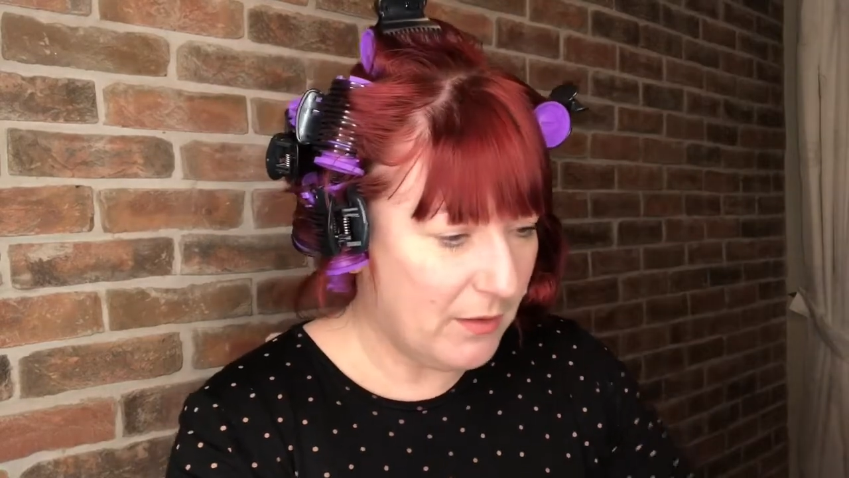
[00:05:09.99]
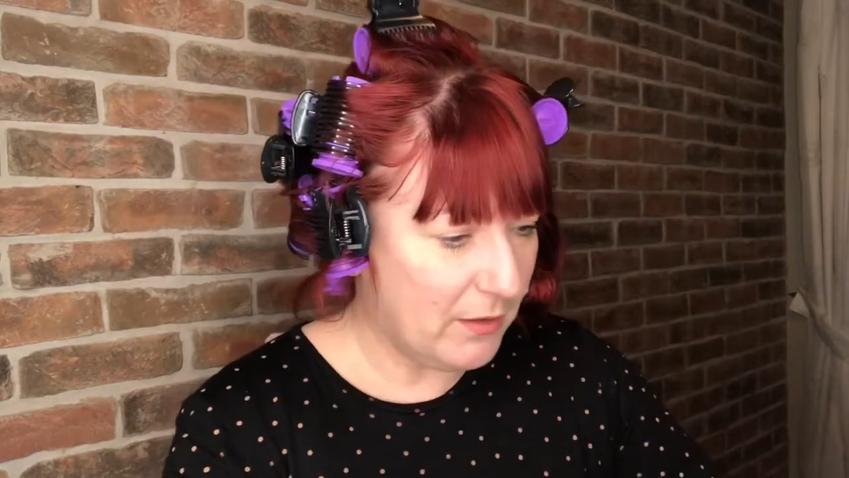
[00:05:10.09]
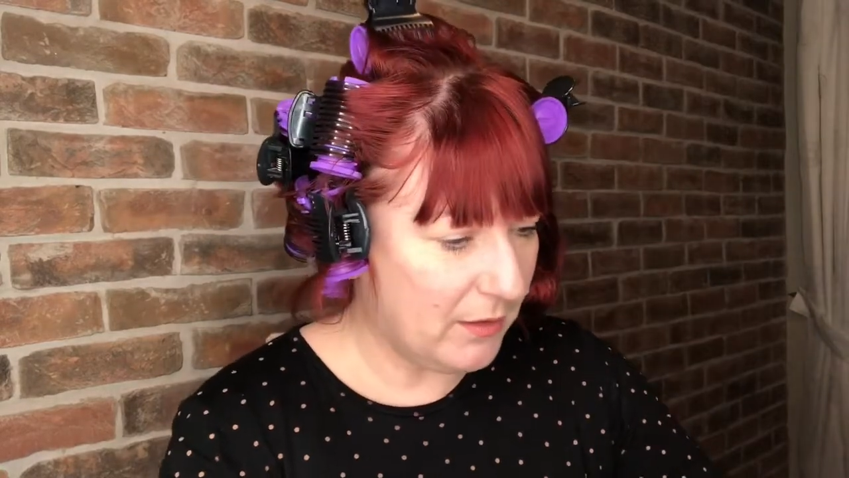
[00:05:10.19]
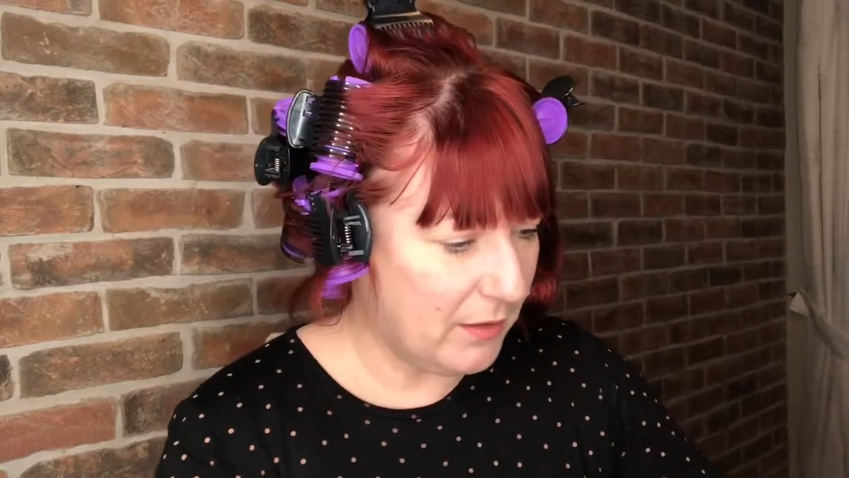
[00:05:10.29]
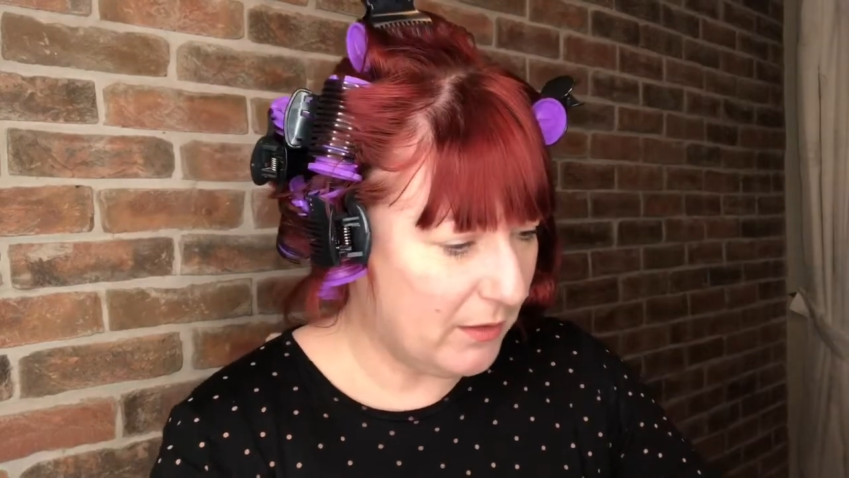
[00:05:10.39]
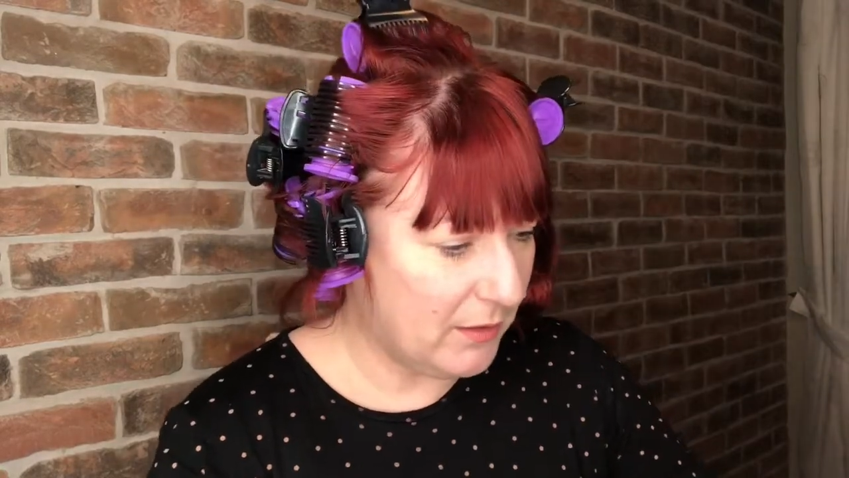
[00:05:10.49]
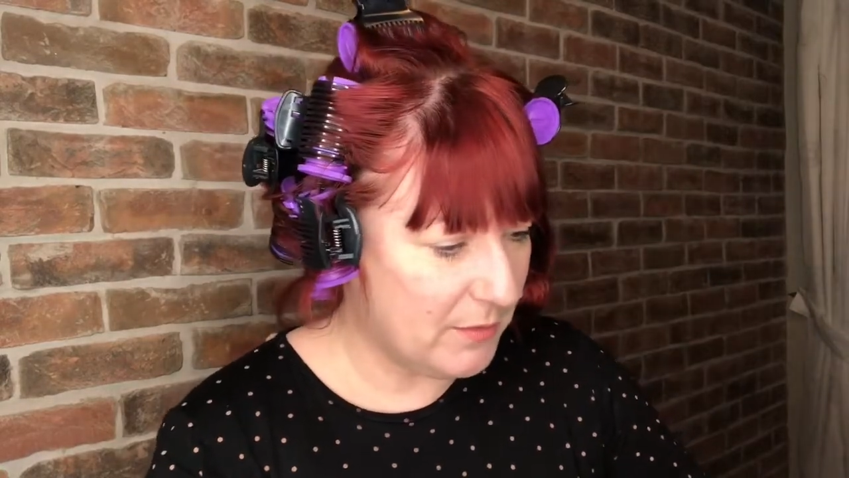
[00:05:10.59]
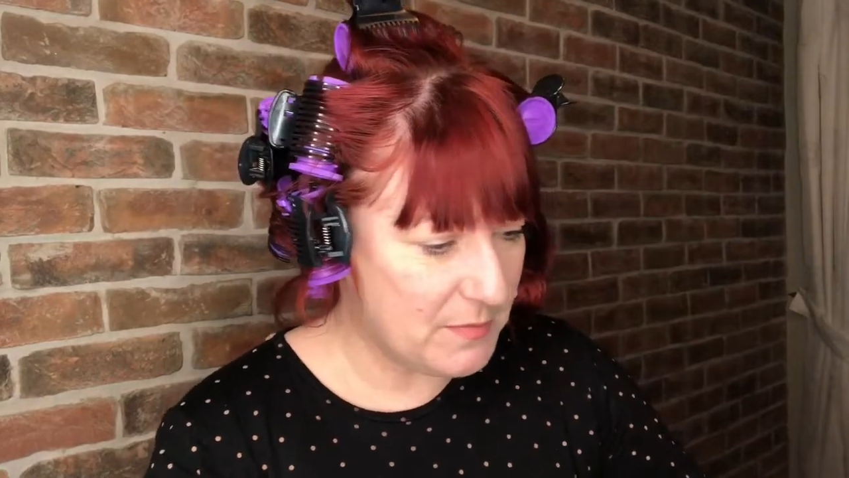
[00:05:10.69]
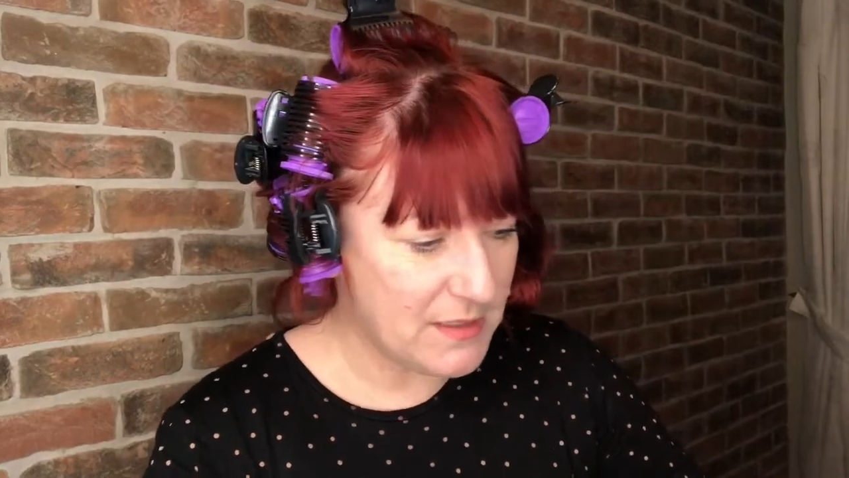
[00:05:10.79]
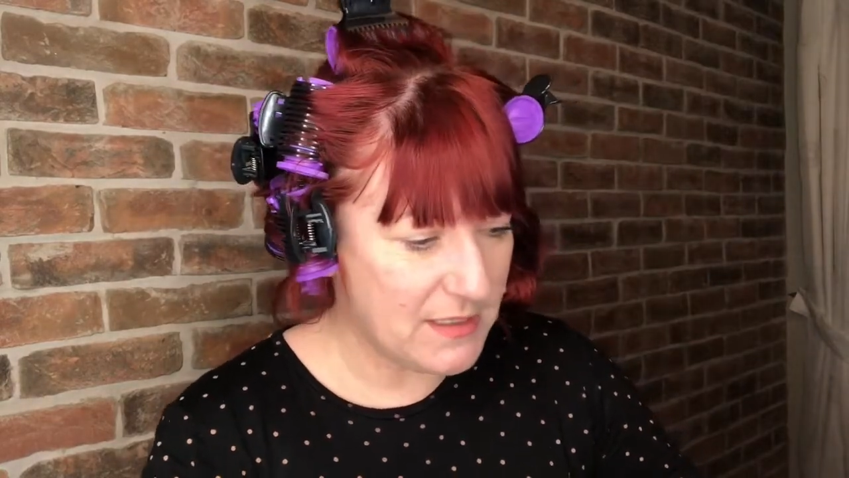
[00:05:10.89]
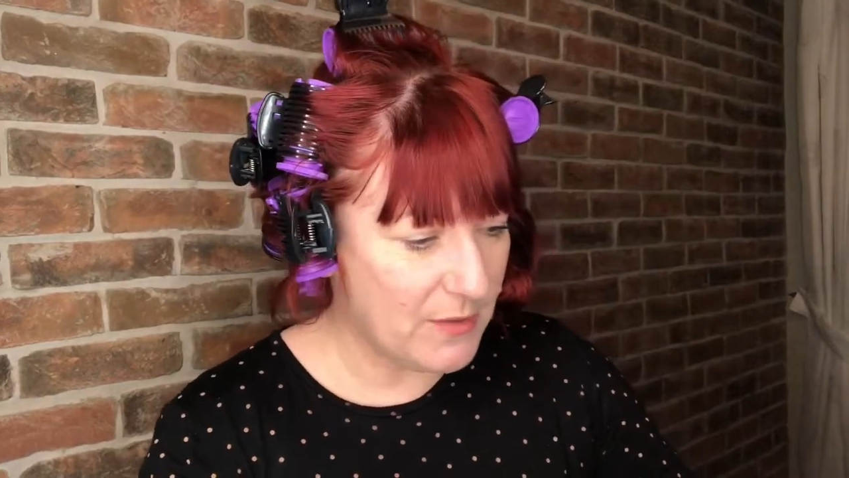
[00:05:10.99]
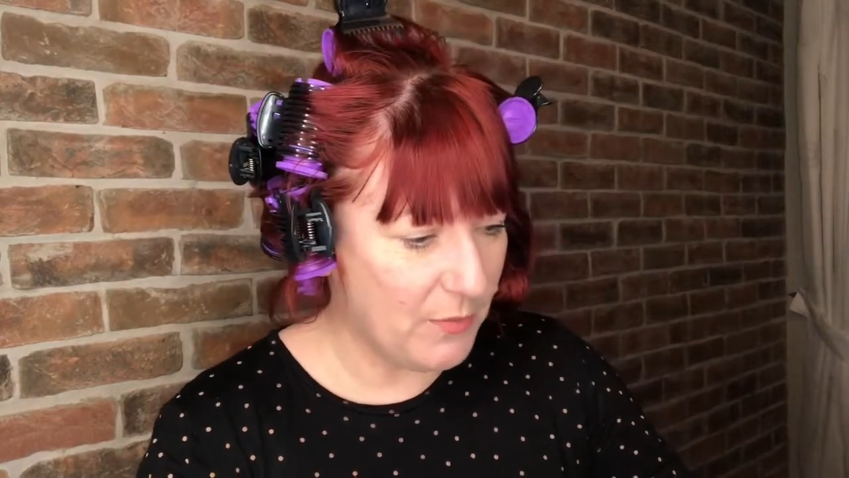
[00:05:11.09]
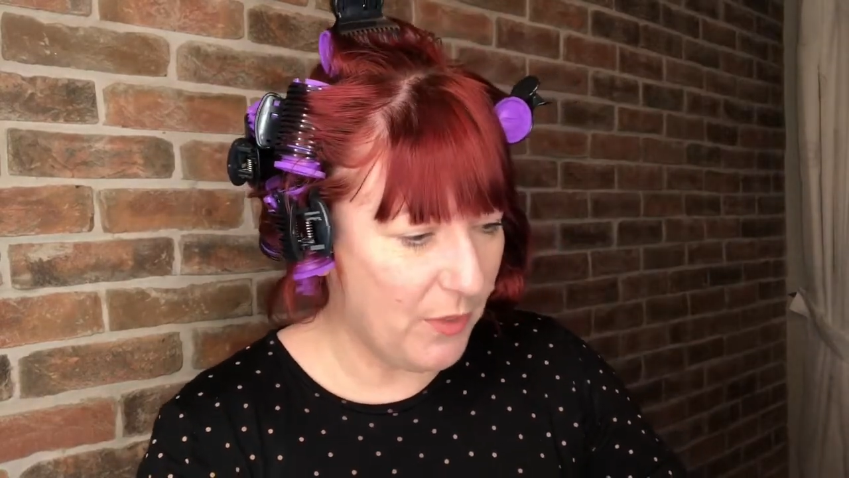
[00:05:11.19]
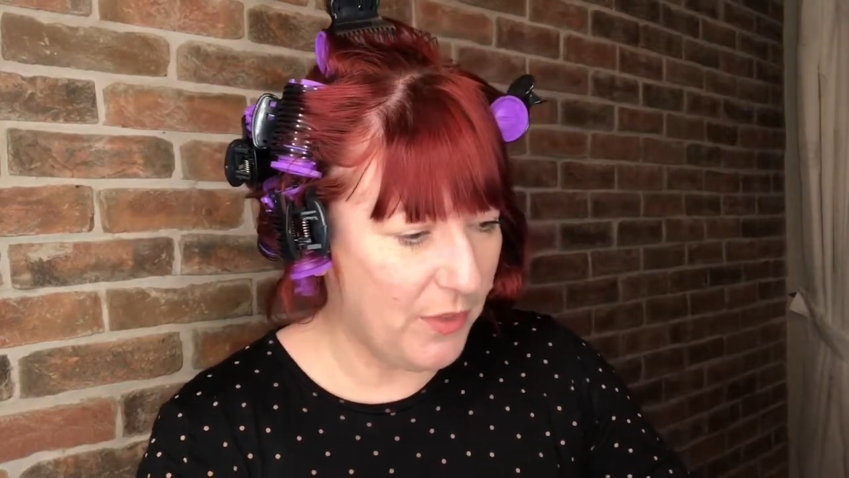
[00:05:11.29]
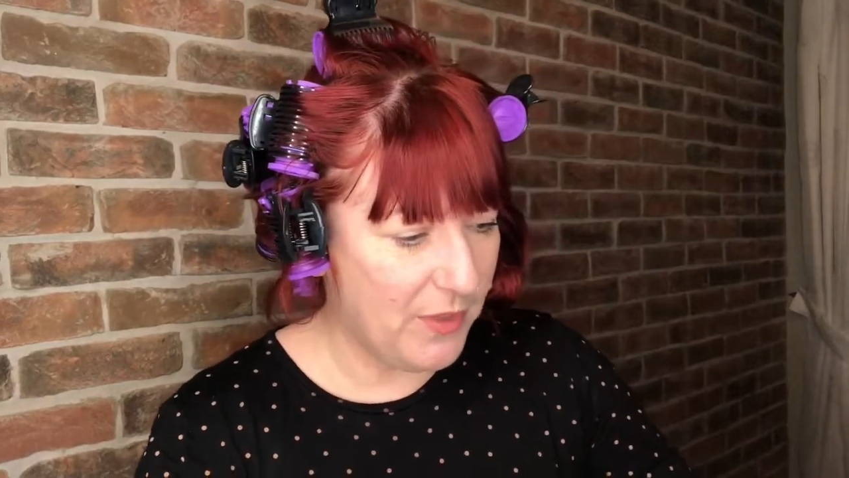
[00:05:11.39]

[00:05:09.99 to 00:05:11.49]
to see what